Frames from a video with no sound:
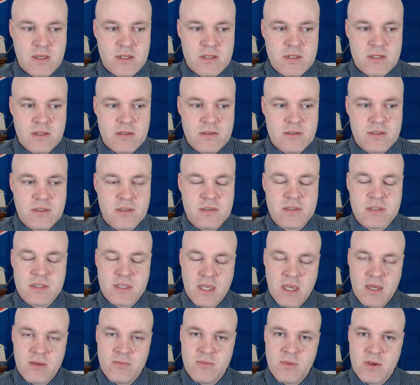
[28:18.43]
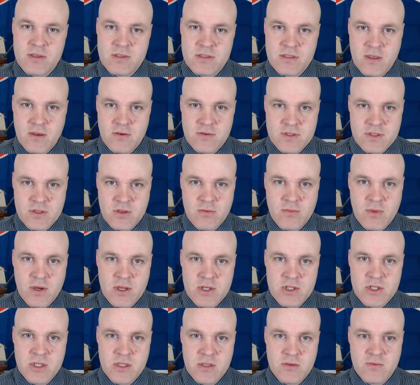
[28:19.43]
just discount myself so
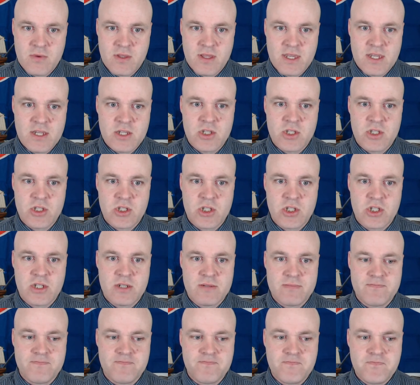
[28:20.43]
much in the relationship